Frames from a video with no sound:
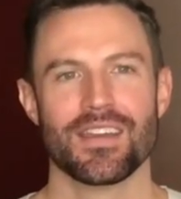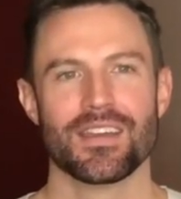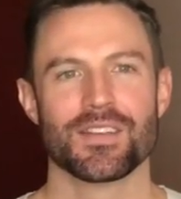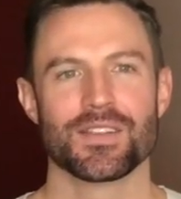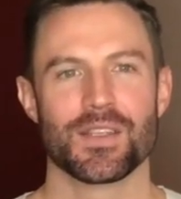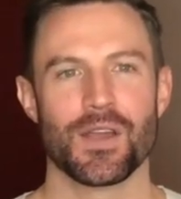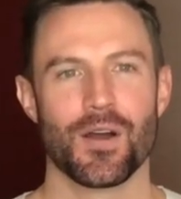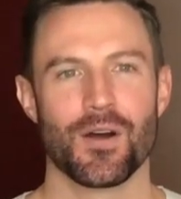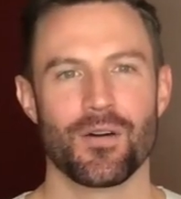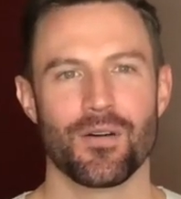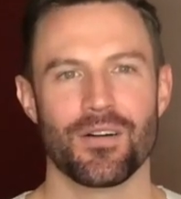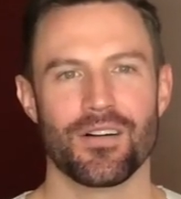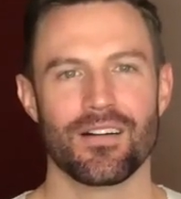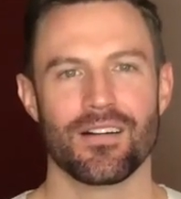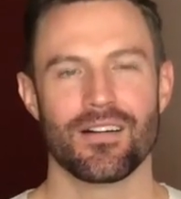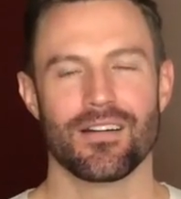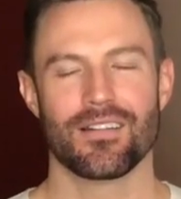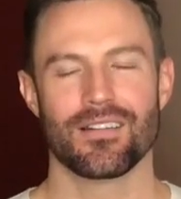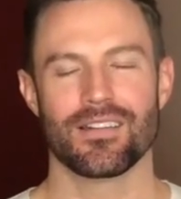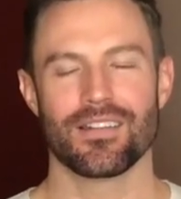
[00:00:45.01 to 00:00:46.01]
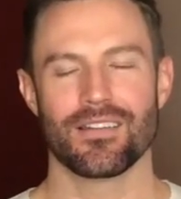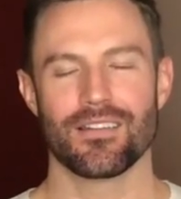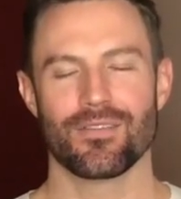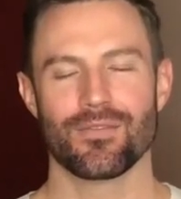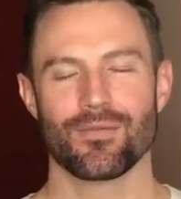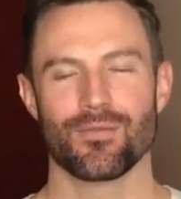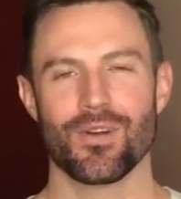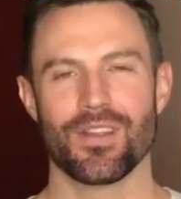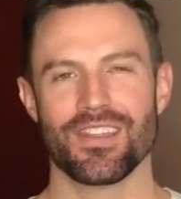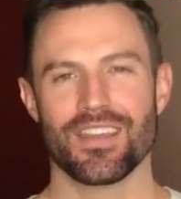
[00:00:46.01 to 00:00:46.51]
So
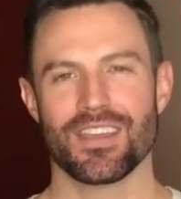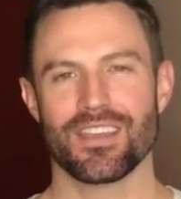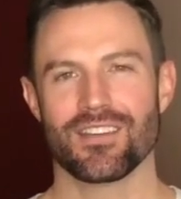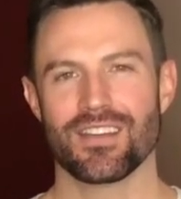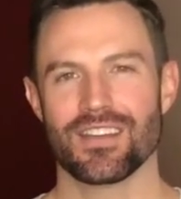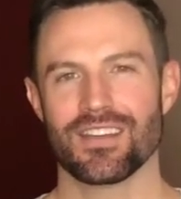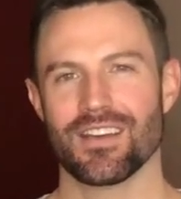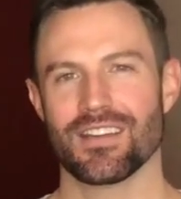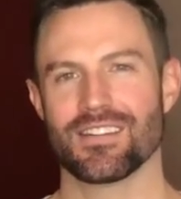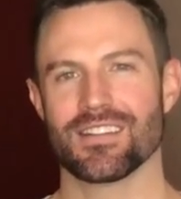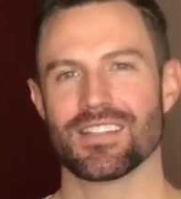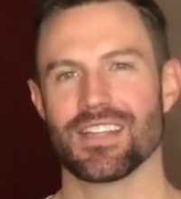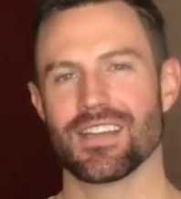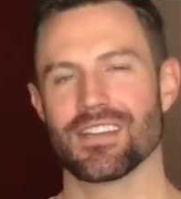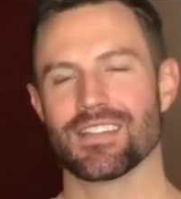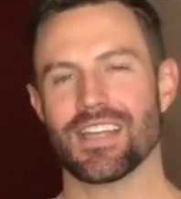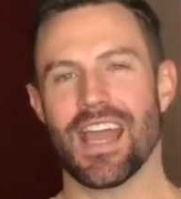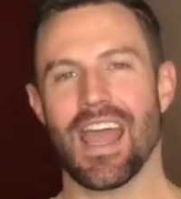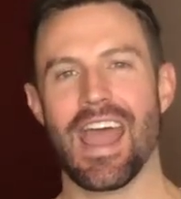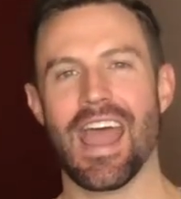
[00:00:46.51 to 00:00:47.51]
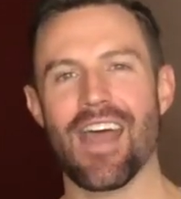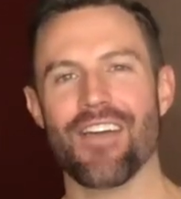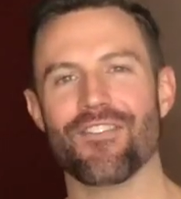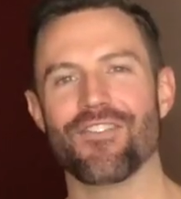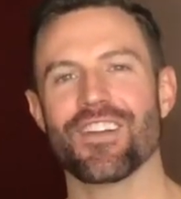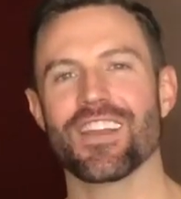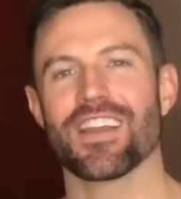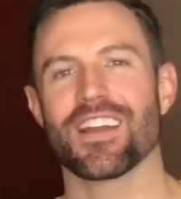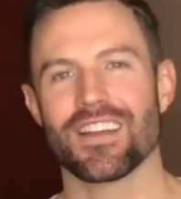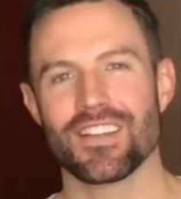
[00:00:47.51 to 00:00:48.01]
one thing you need to understand is that
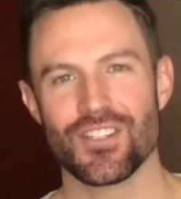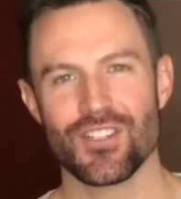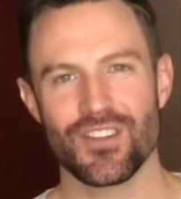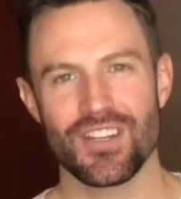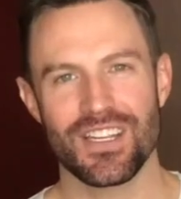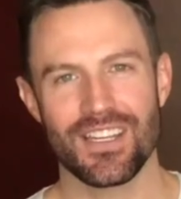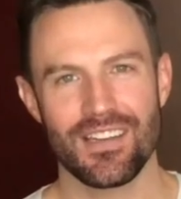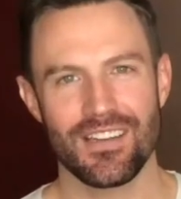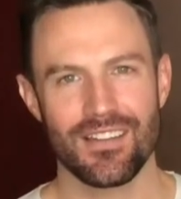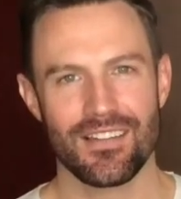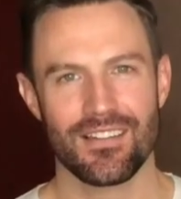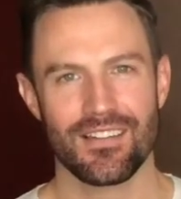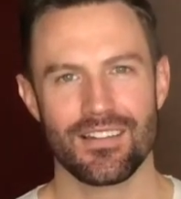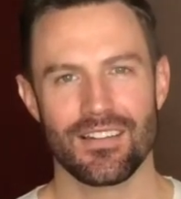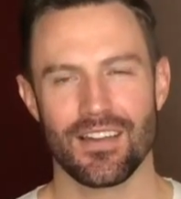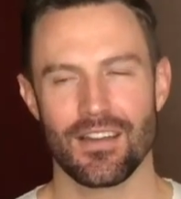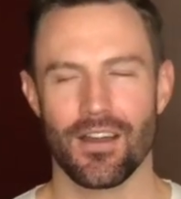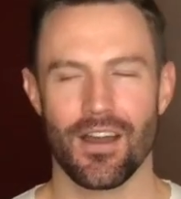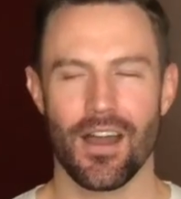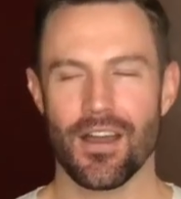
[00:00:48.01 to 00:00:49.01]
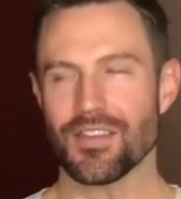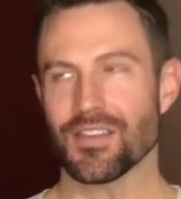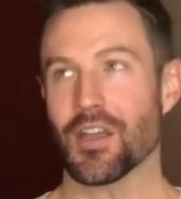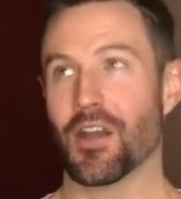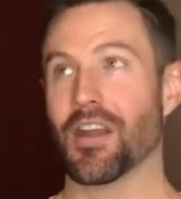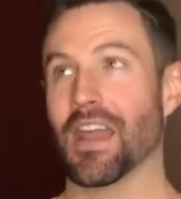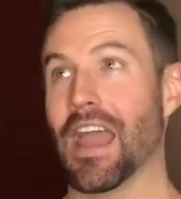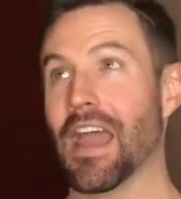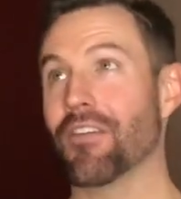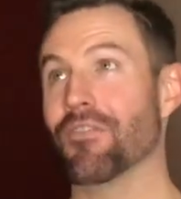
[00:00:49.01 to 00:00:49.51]
every country, uh,
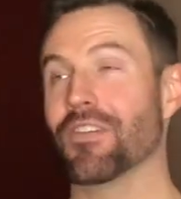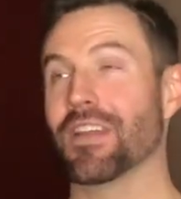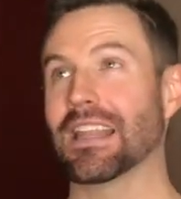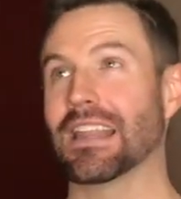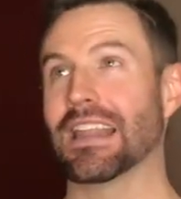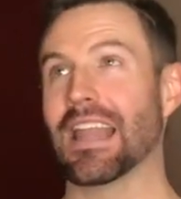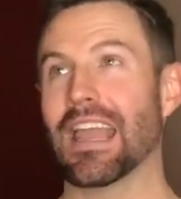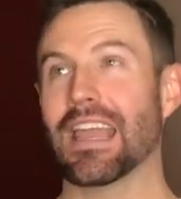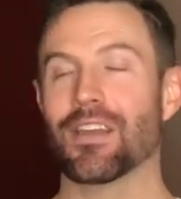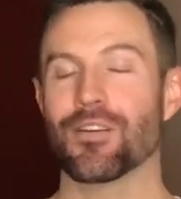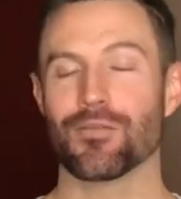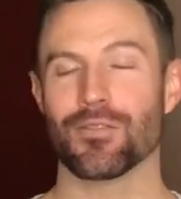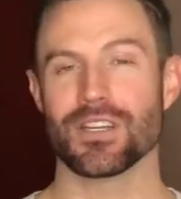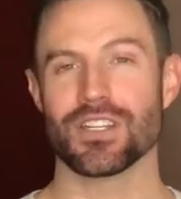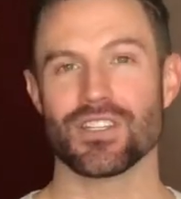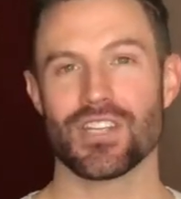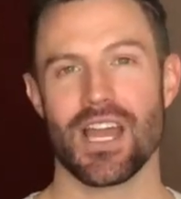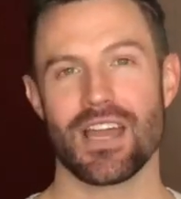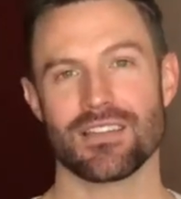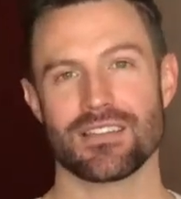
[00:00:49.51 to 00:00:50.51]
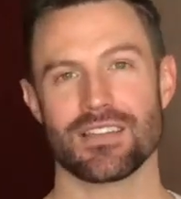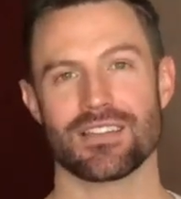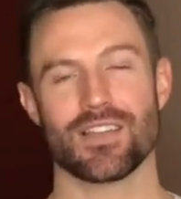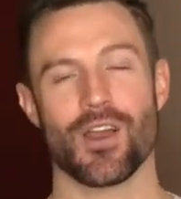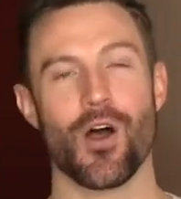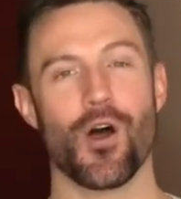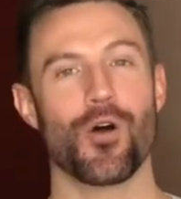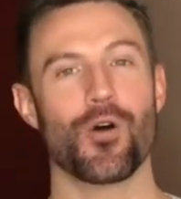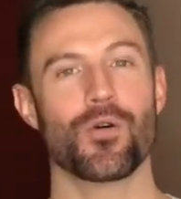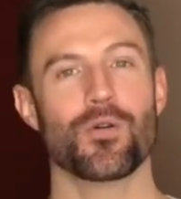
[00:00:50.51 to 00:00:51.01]
sorry, every language has its
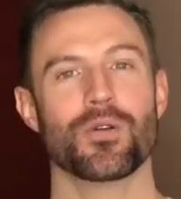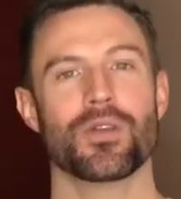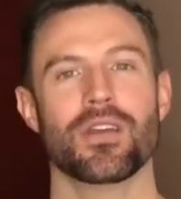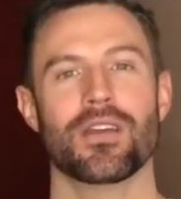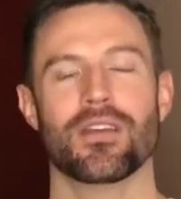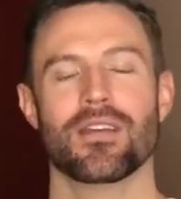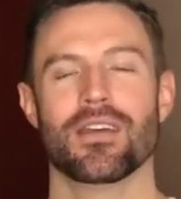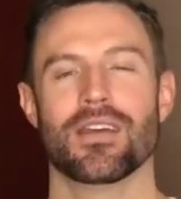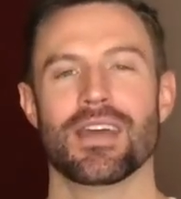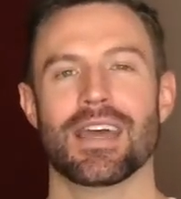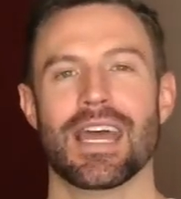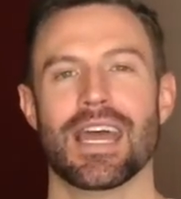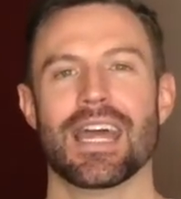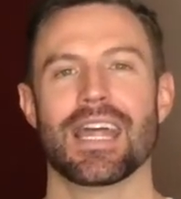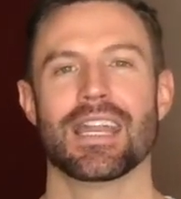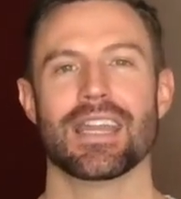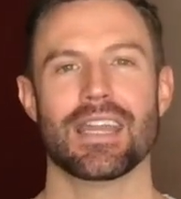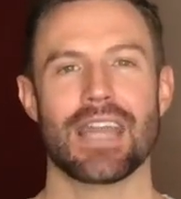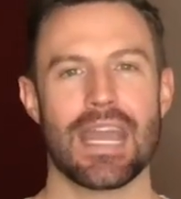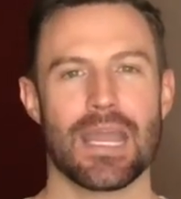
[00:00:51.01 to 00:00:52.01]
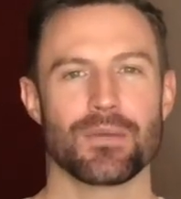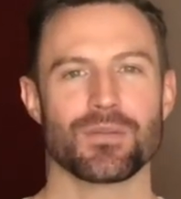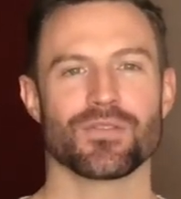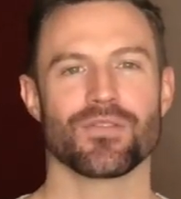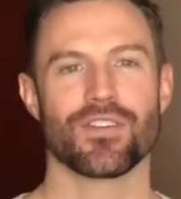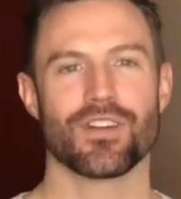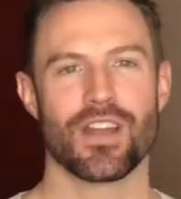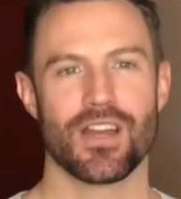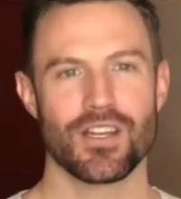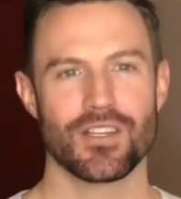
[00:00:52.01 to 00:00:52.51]
own names
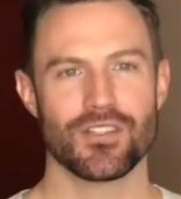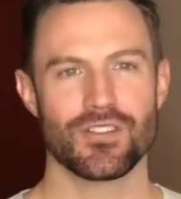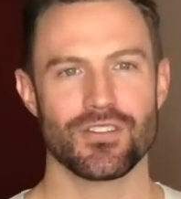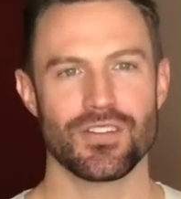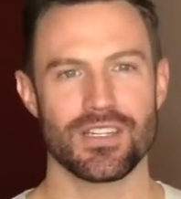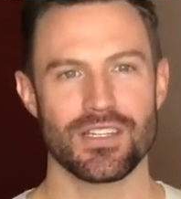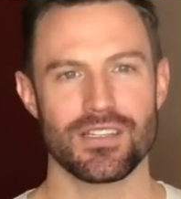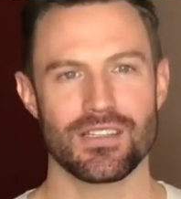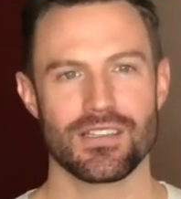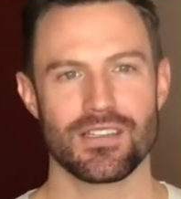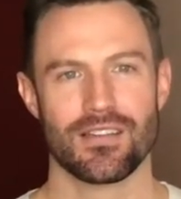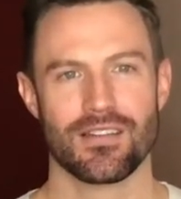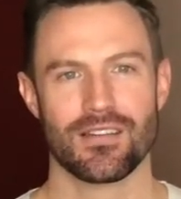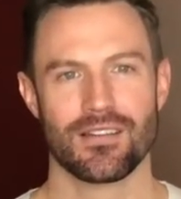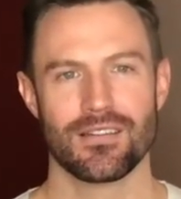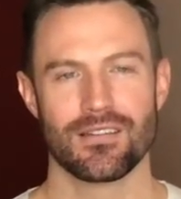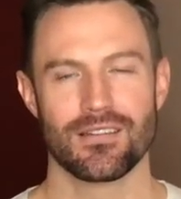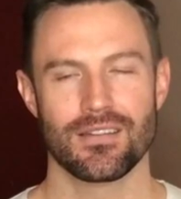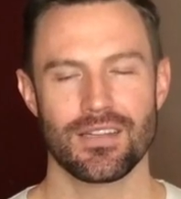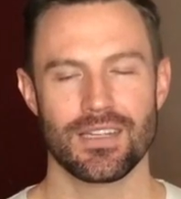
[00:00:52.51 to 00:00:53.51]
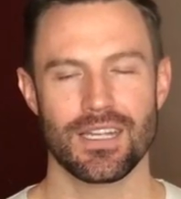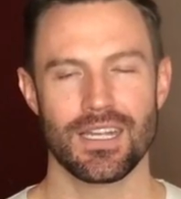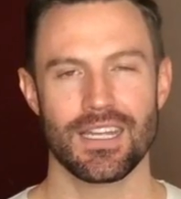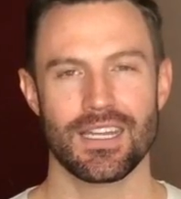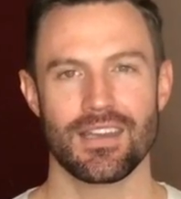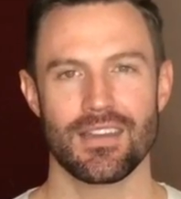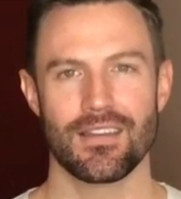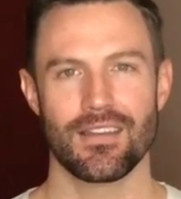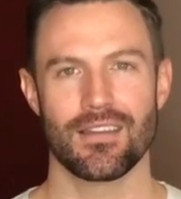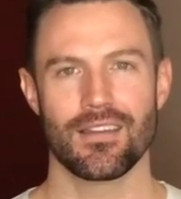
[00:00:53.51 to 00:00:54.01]
for countries
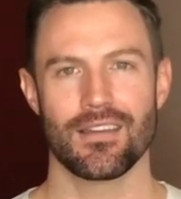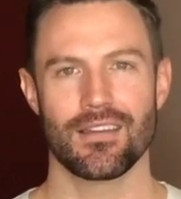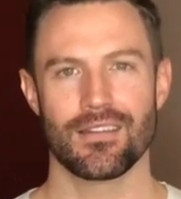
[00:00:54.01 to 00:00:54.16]
in